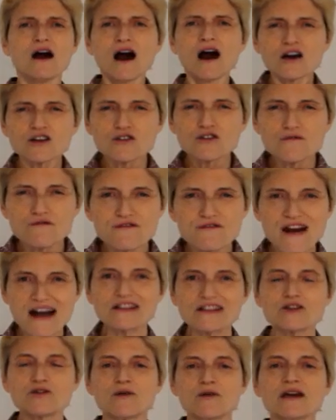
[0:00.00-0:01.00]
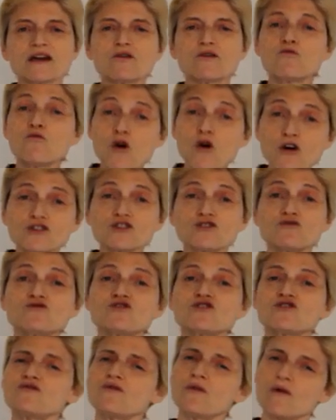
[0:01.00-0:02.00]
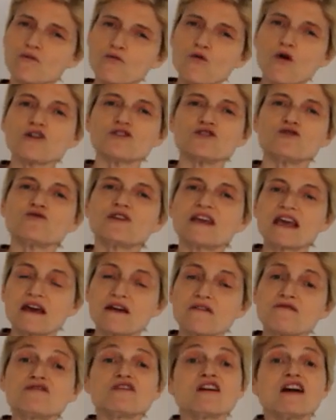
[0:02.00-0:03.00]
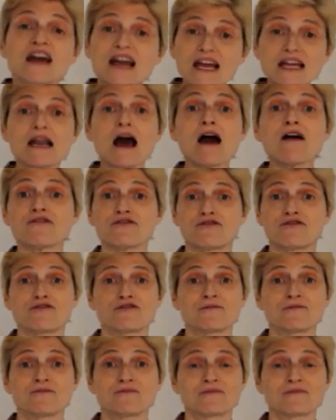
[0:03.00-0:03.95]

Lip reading: Are you valuing what you do and what you give enough?